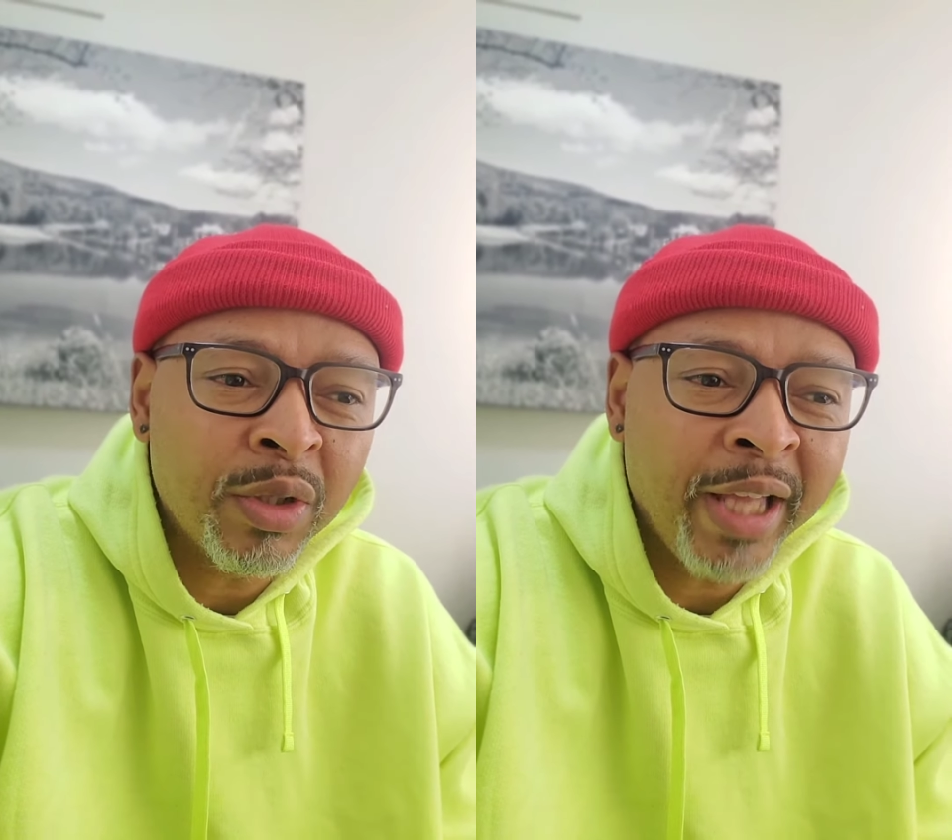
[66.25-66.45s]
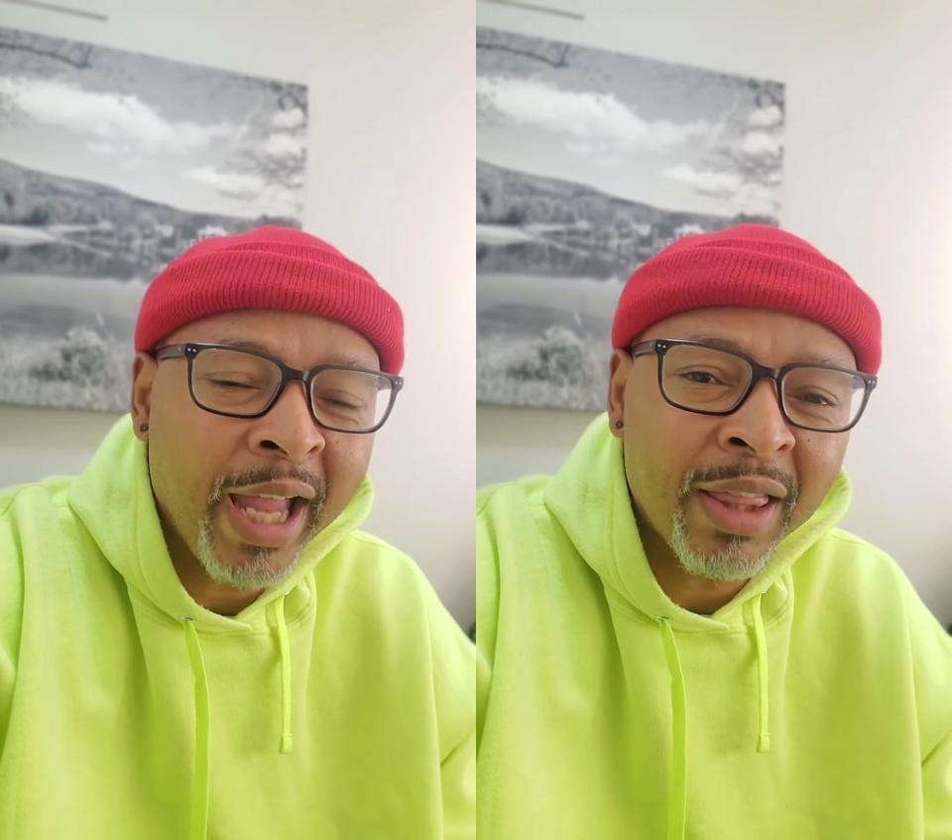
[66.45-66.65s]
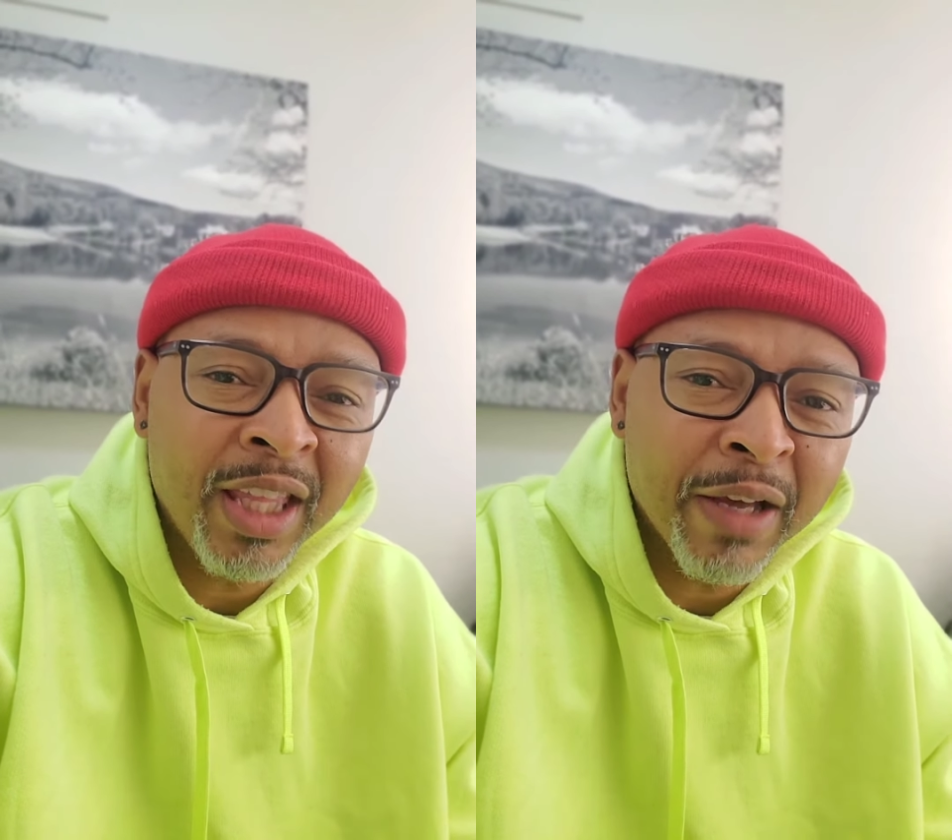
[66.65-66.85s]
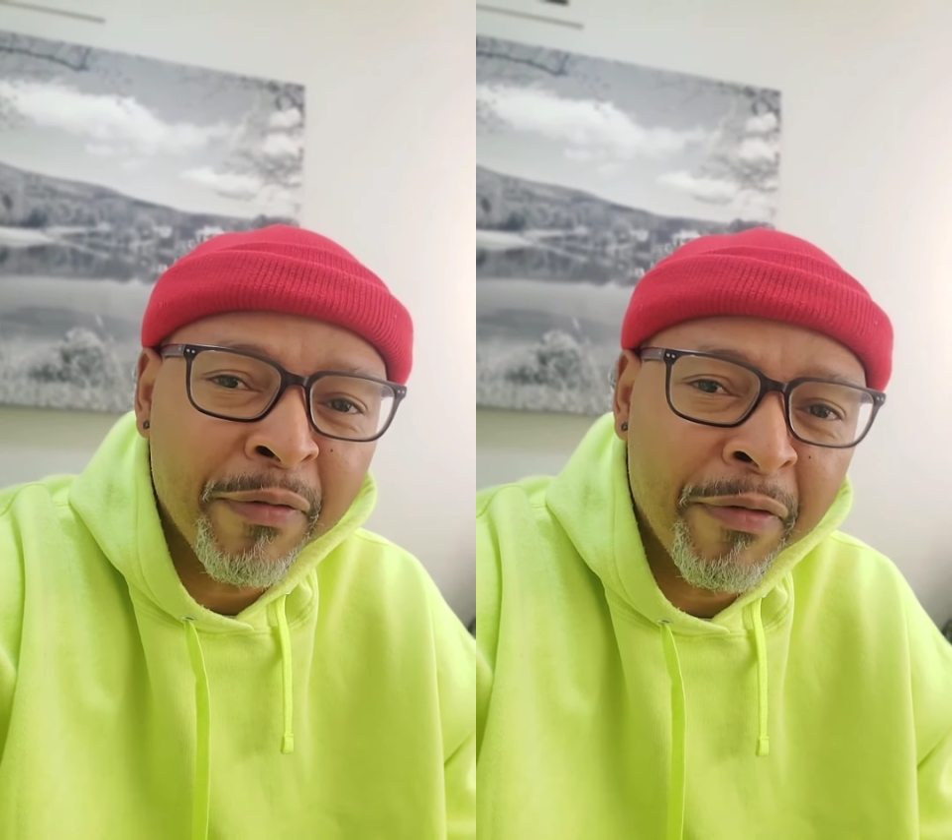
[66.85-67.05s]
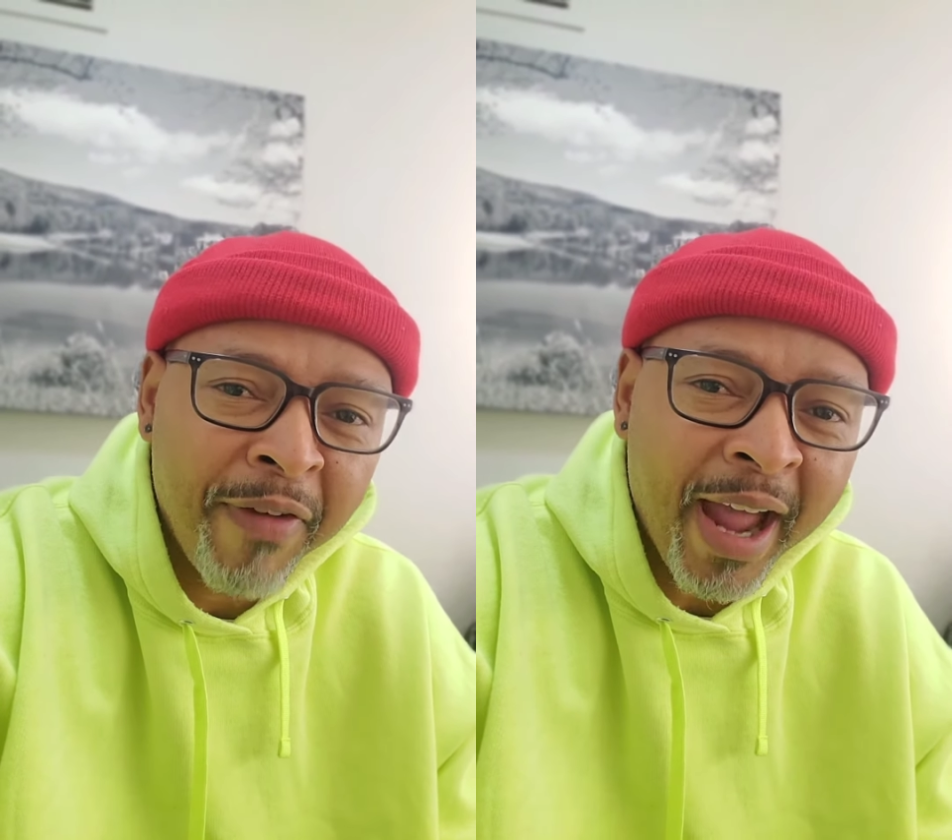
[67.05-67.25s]
take the
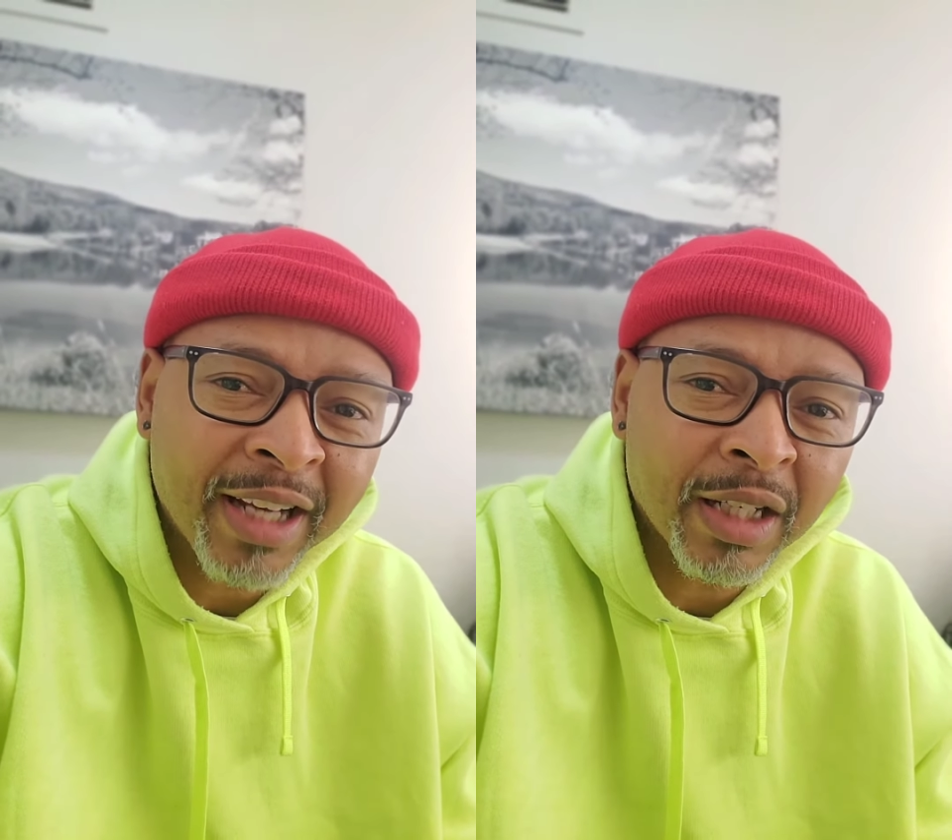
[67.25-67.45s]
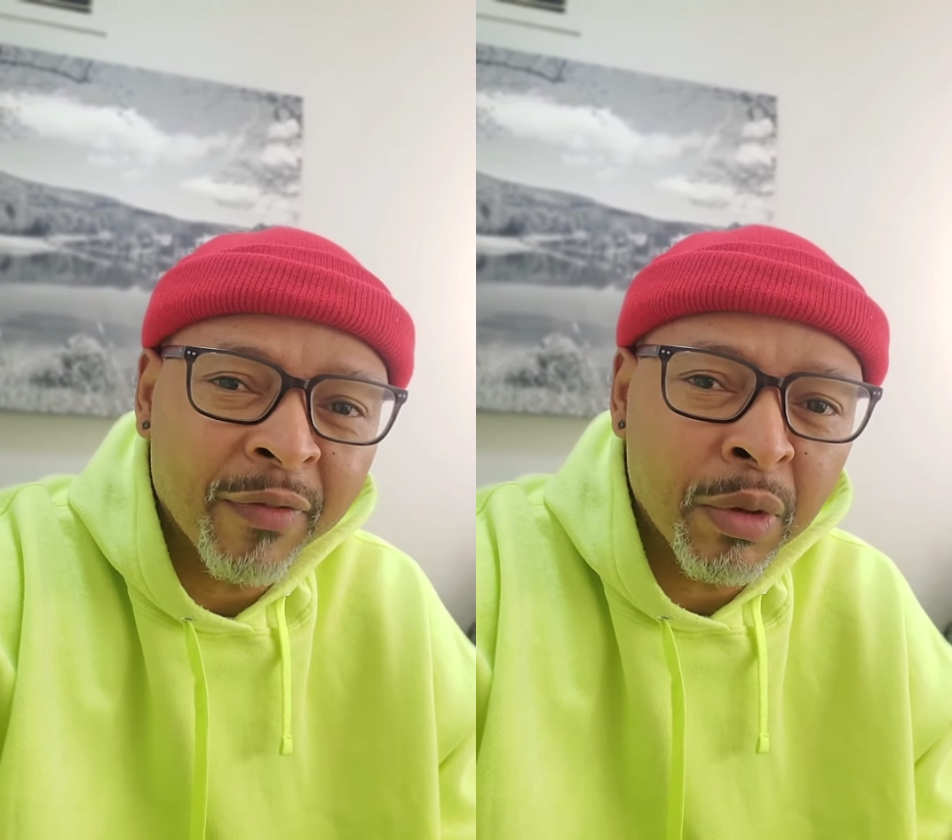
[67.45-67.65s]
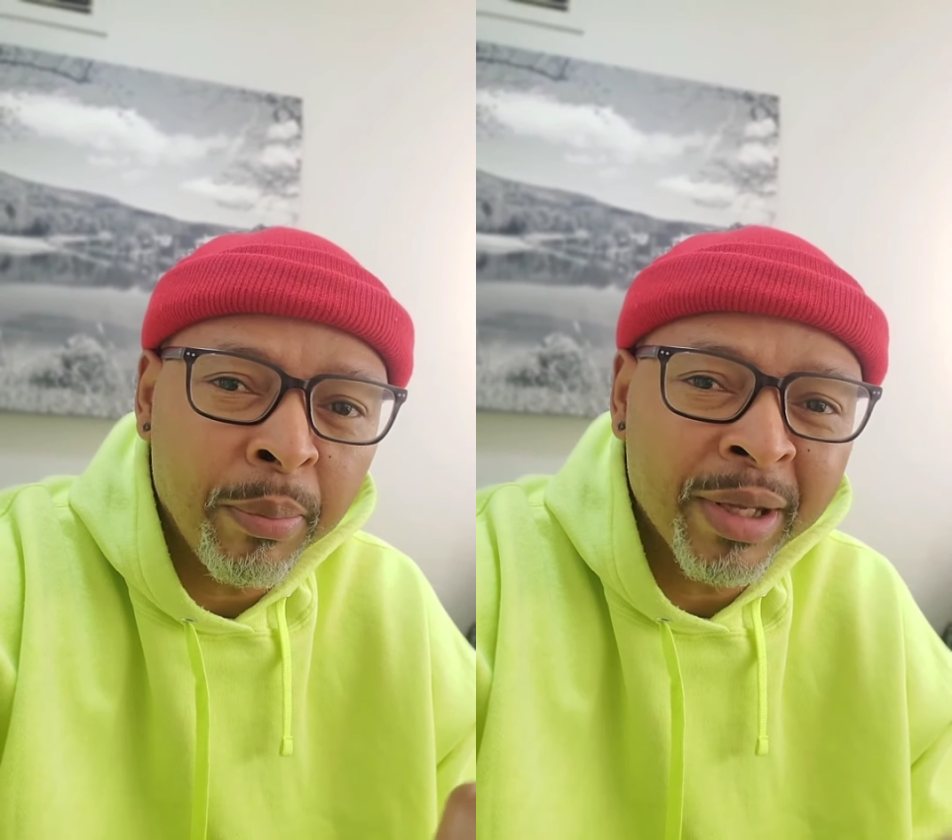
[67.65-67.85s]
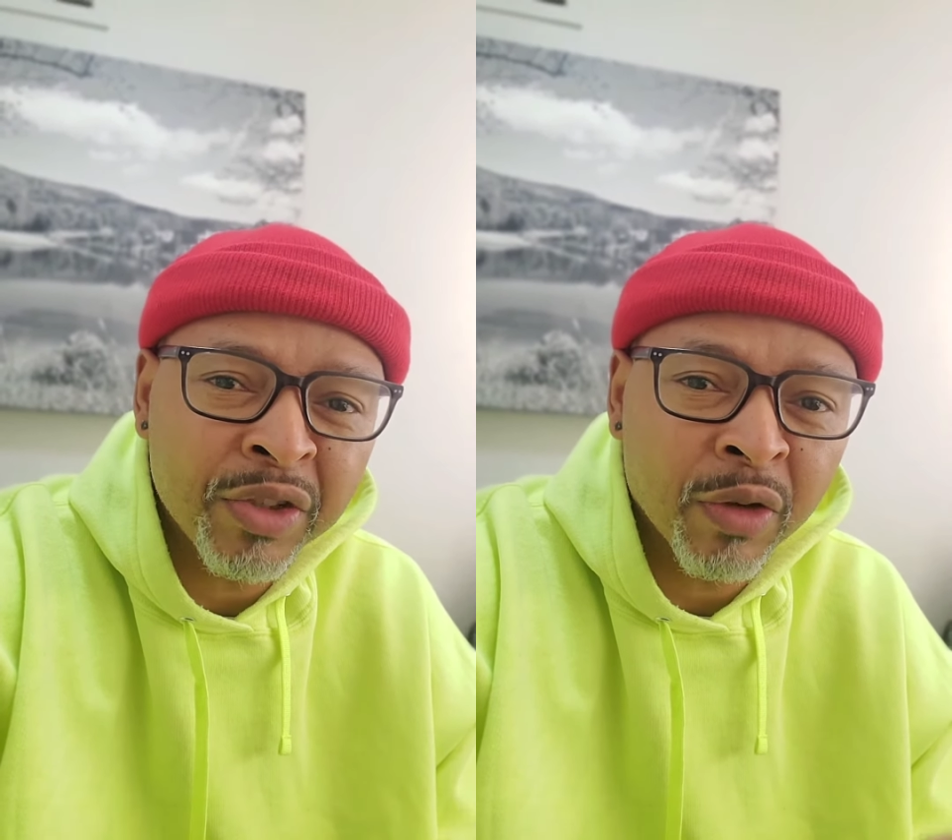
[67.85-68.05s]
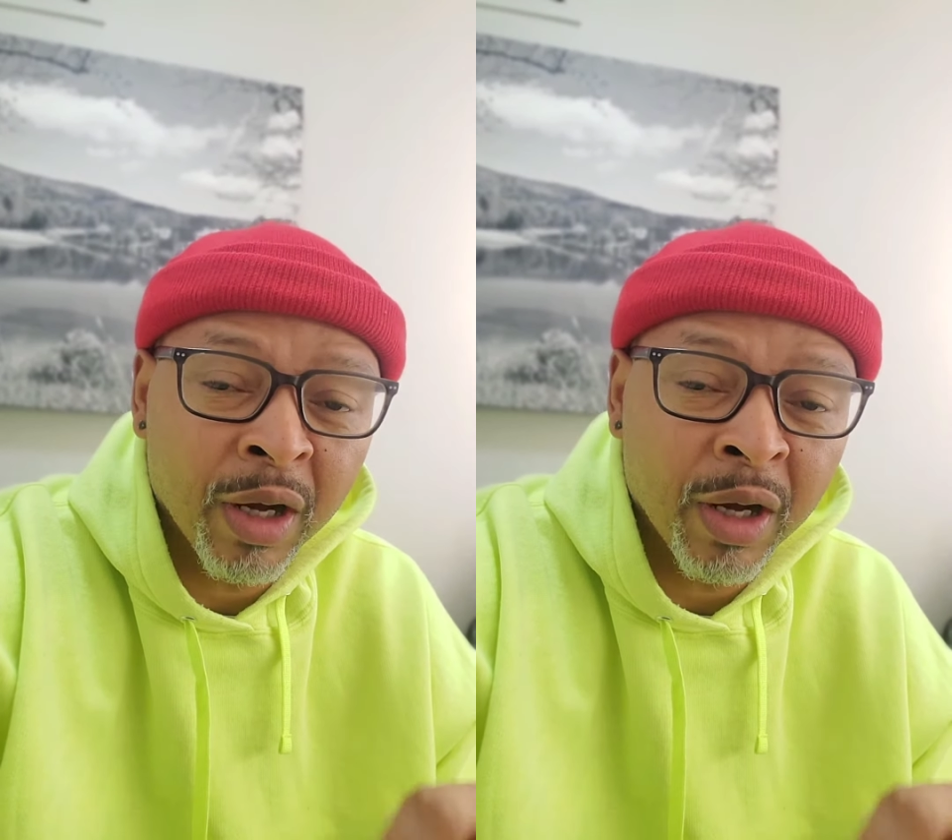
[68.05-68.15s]
effect of the,